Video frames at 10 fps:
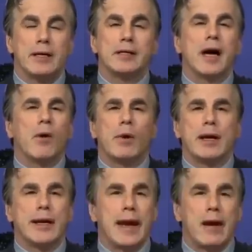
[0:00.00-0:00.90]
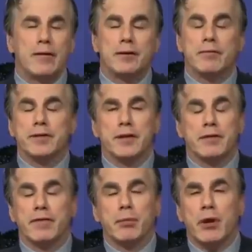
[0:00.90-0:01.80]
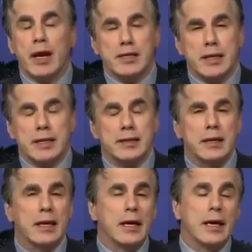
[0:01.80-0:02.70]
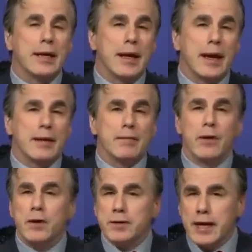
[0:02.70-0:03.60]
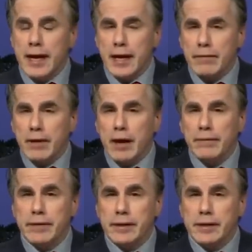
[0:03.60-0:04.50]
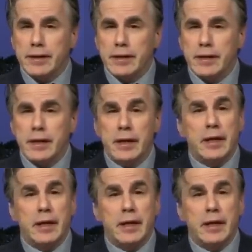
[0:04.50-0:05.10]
And he's not winning now as a result of a process that the voters can't have confidence in,